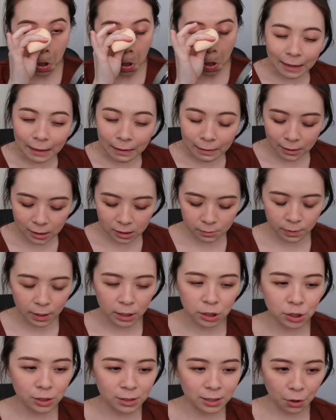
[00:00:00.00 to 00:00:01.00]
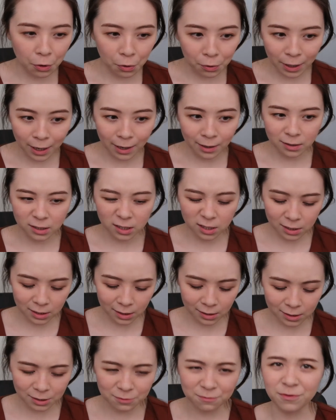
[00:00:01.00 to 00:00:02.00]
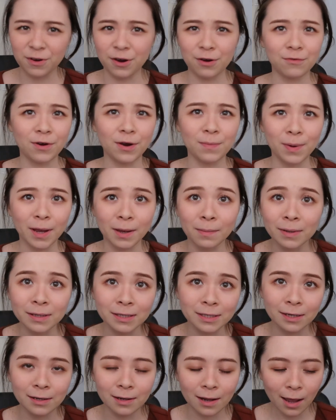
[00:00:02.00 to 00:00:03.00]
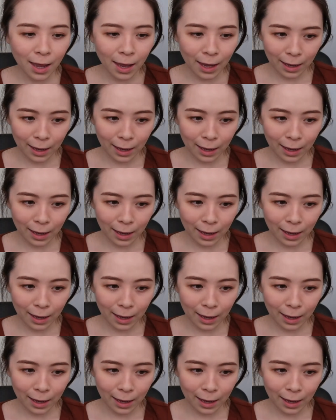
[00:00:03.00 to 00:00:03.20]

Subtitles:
I think these blushes are okay. It's just that it's very pigmented